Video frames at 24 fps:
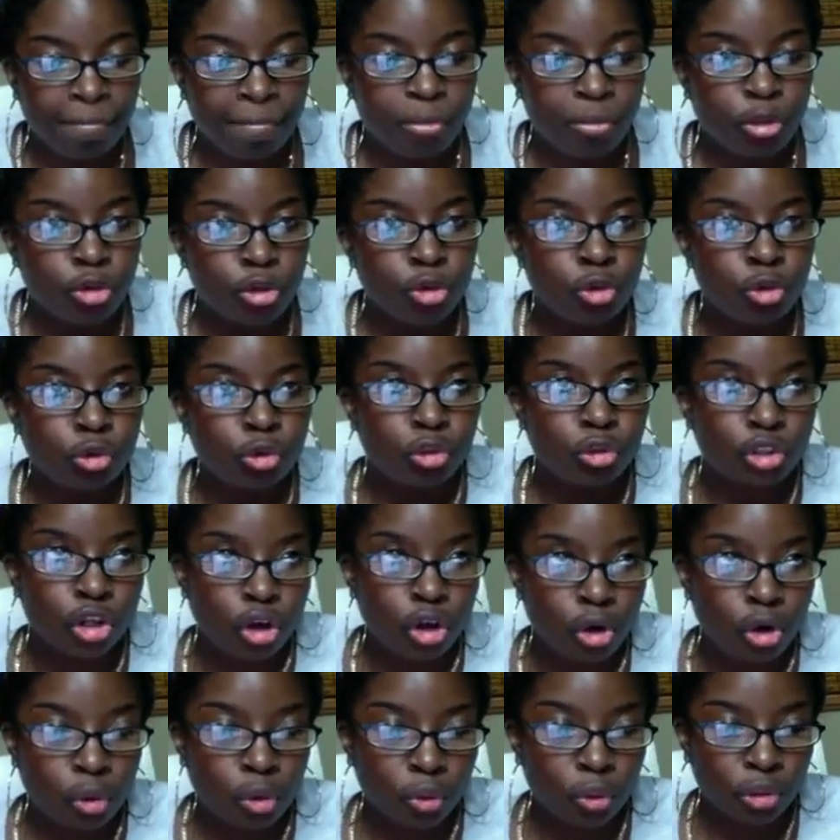you'll
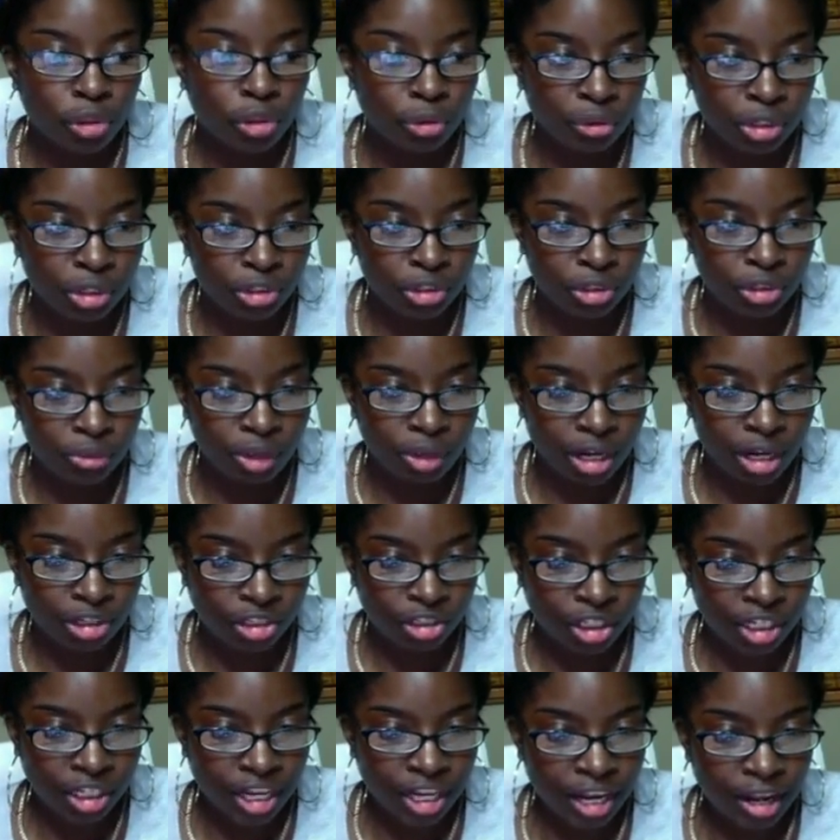know when you read your
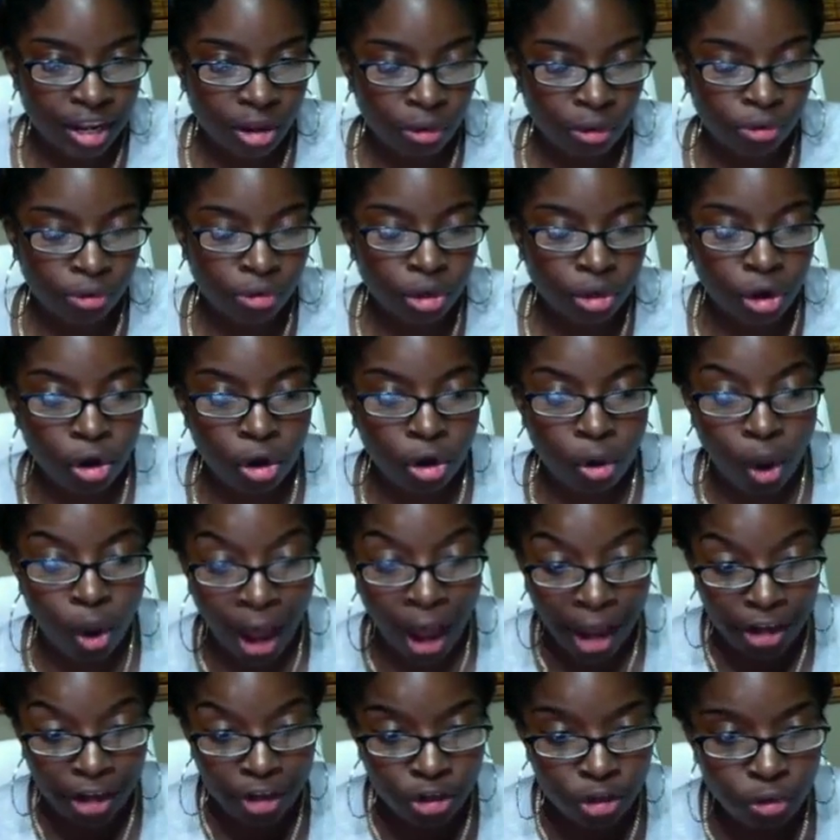rationales, oh,
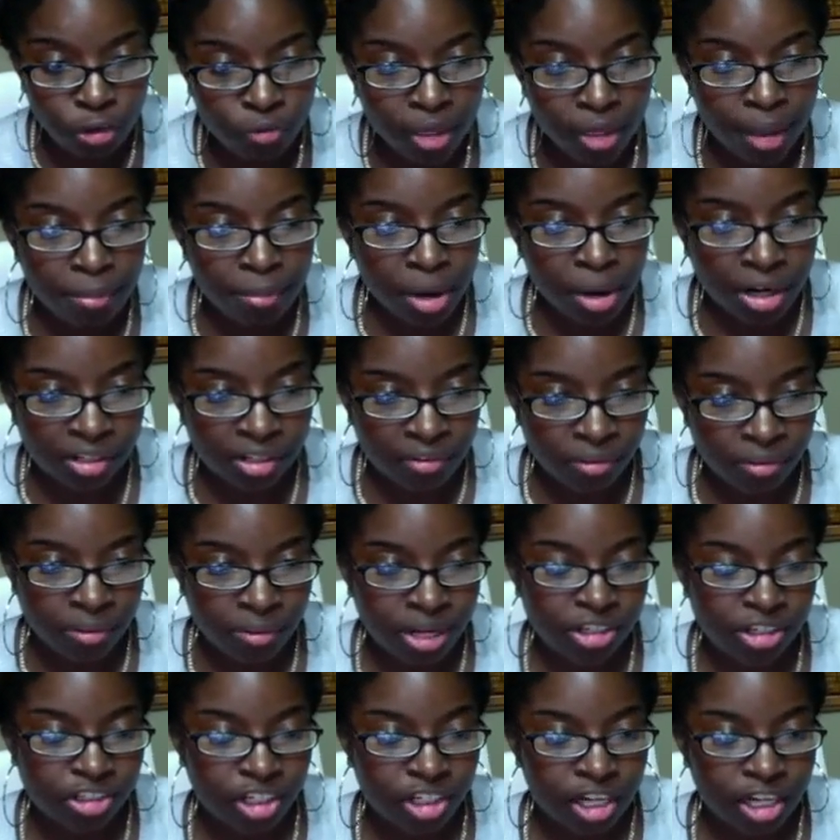I knew that part of the
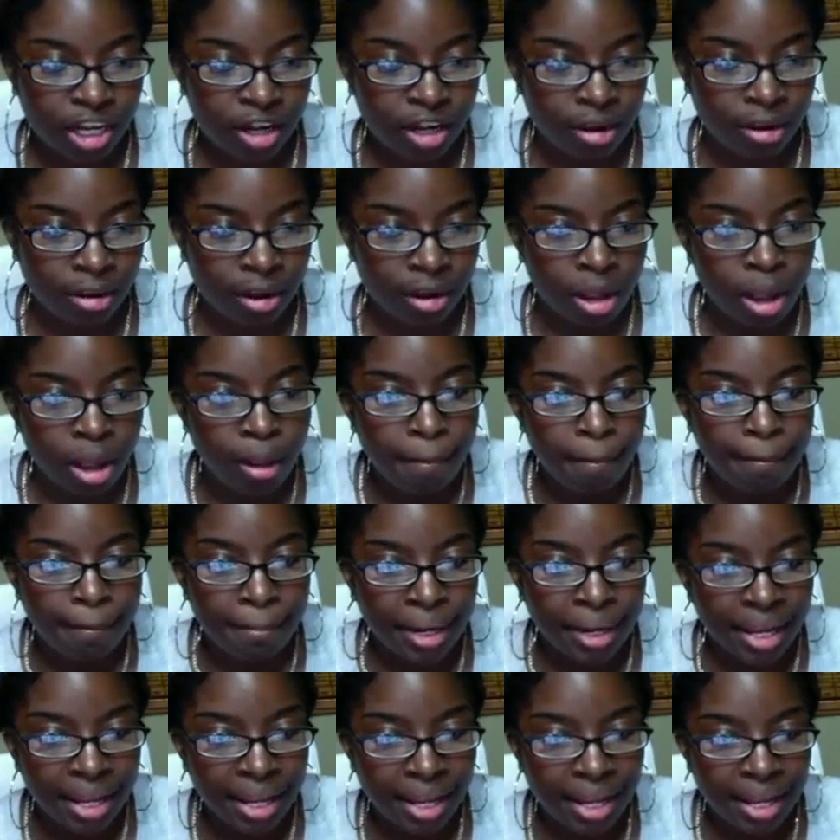rationale,
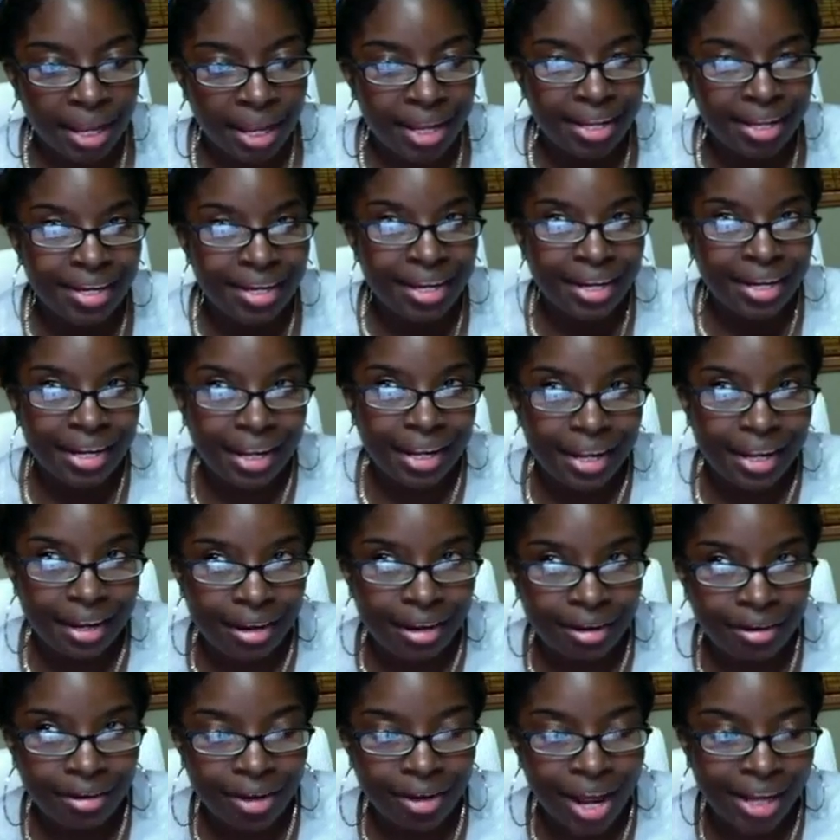but
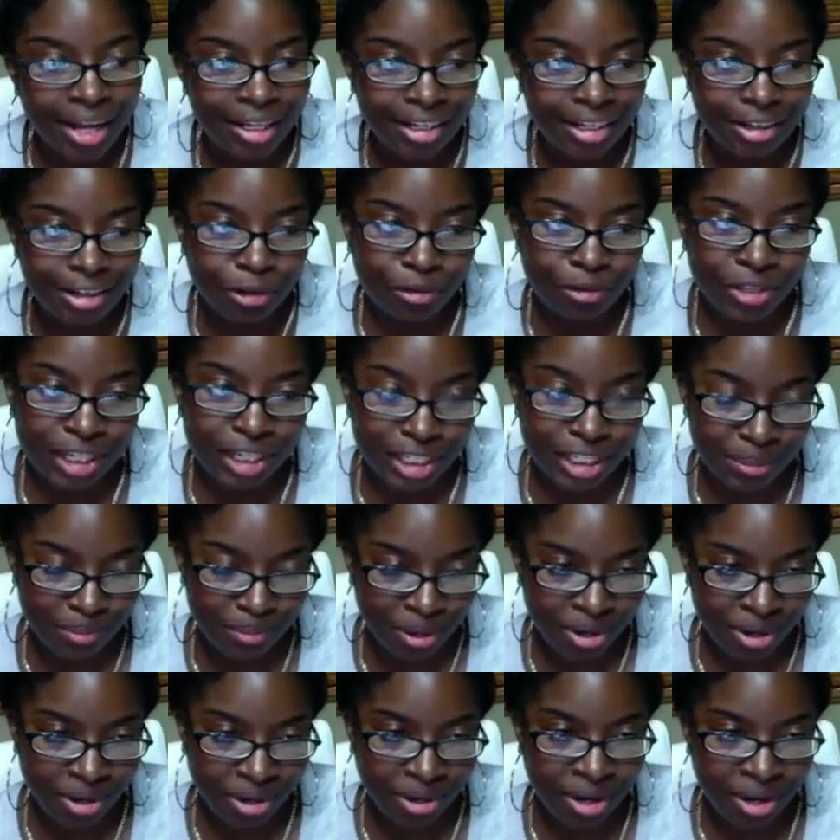now I didn't know this
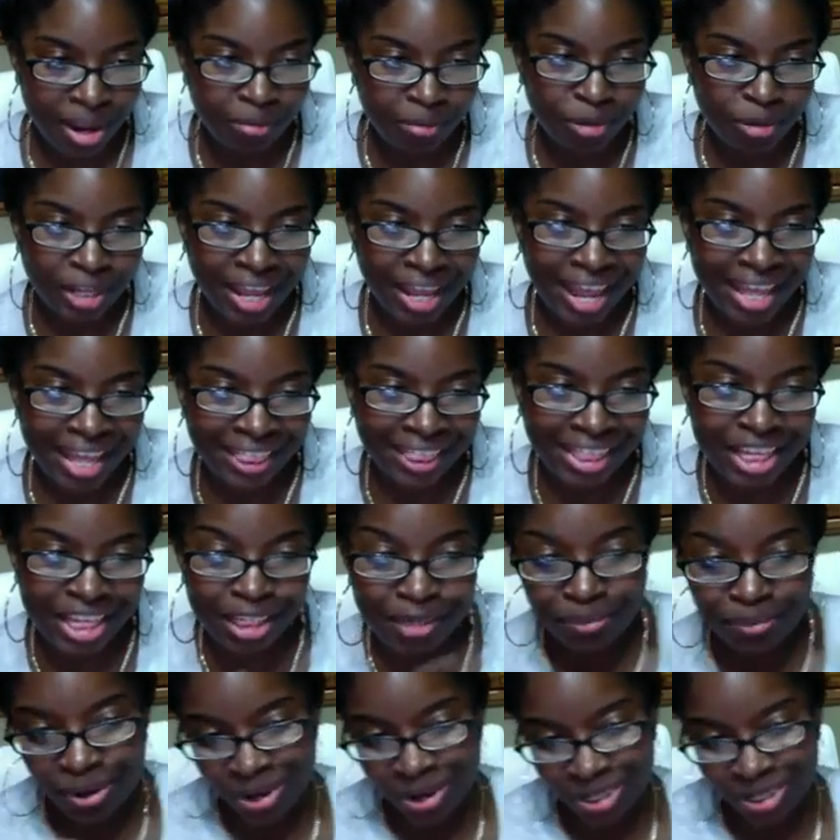part. I'm going to add this
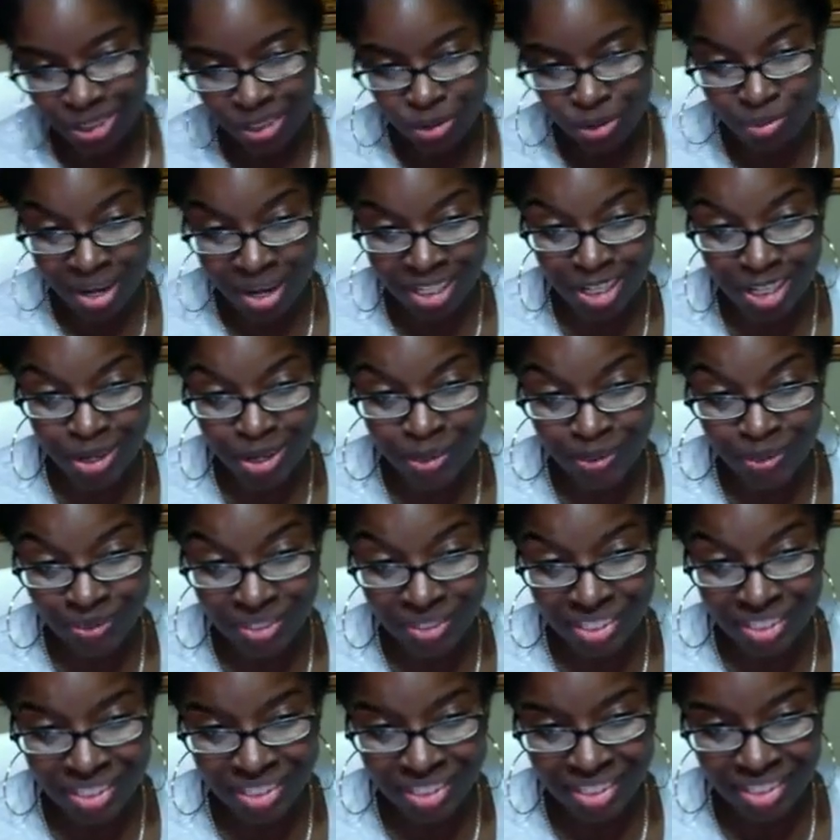part to my
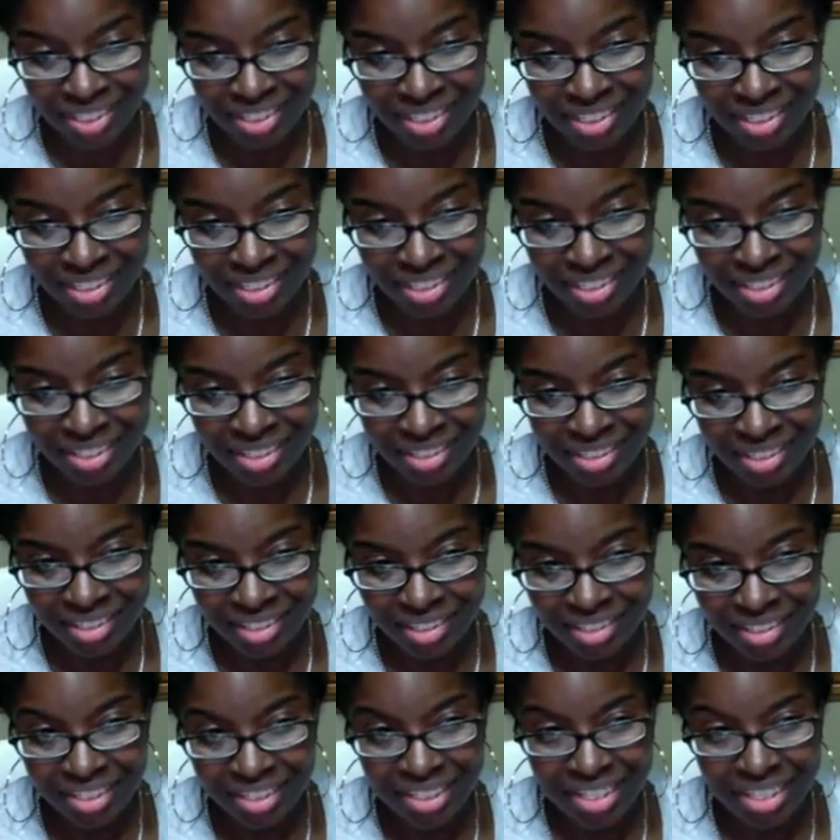notes.
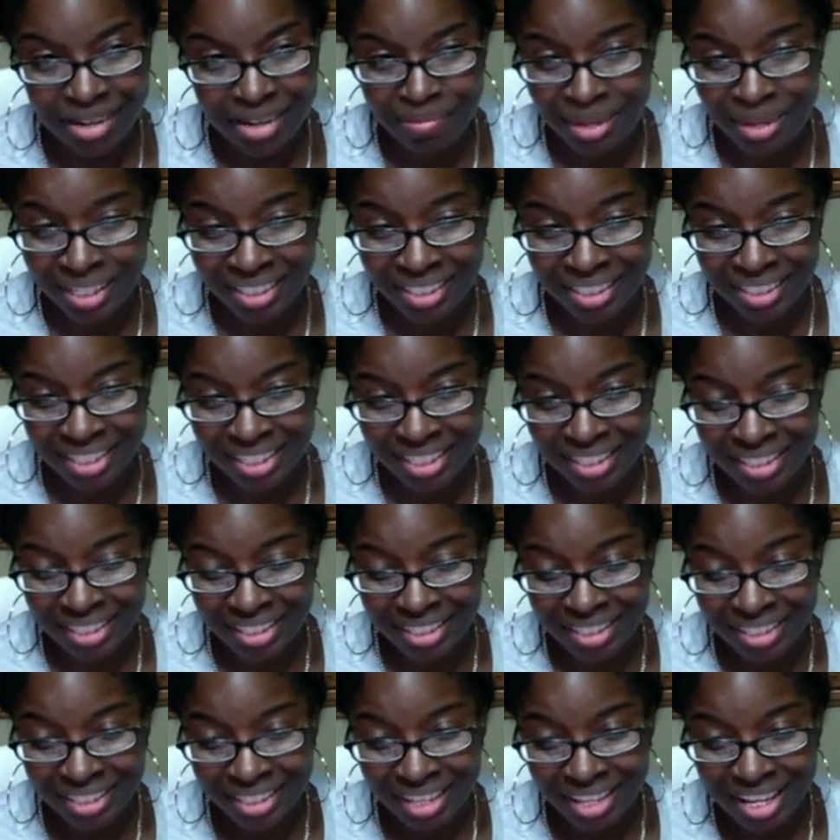Does that make sense?
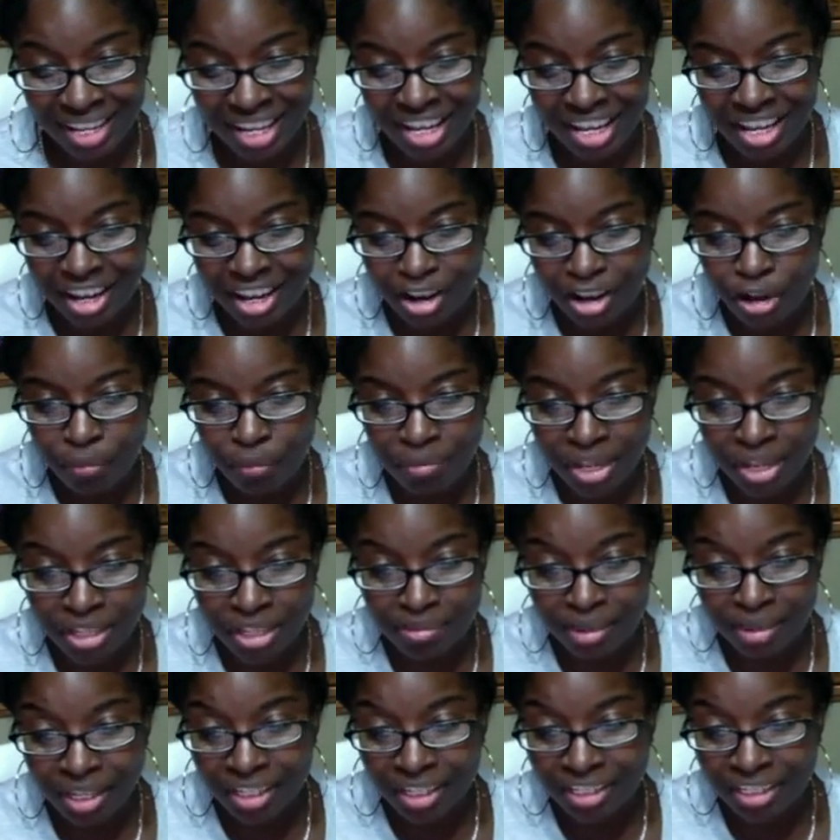I hope that's
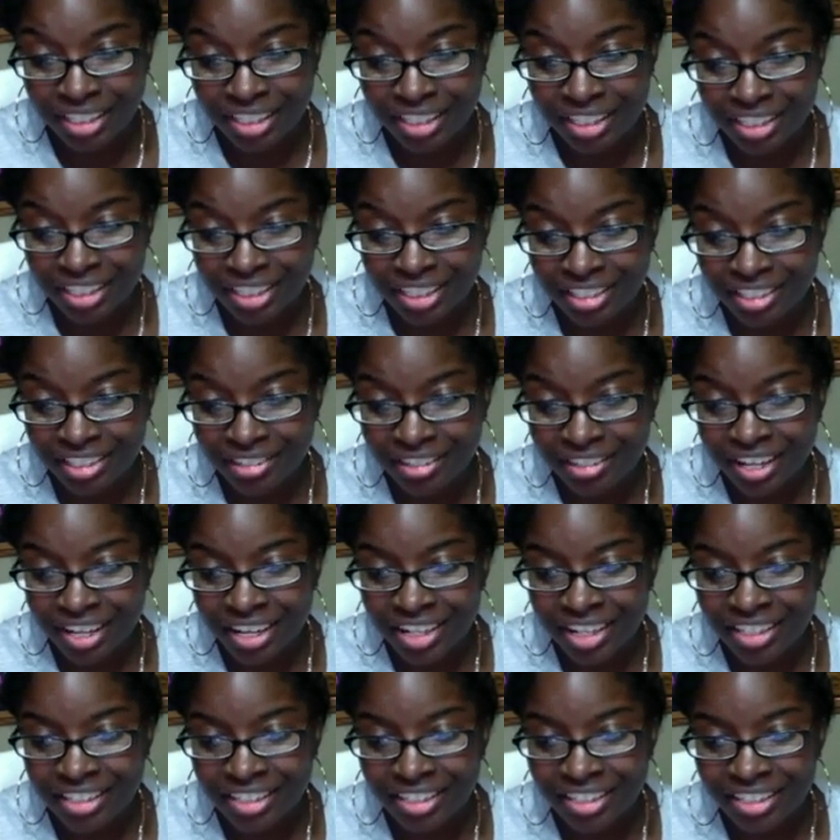making sense to you
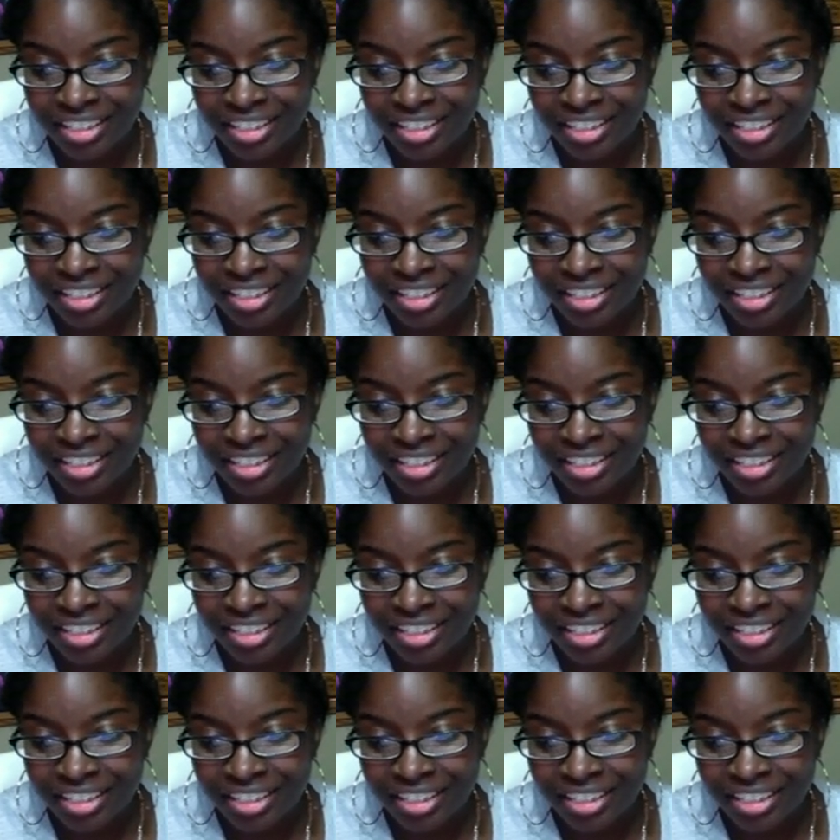guys.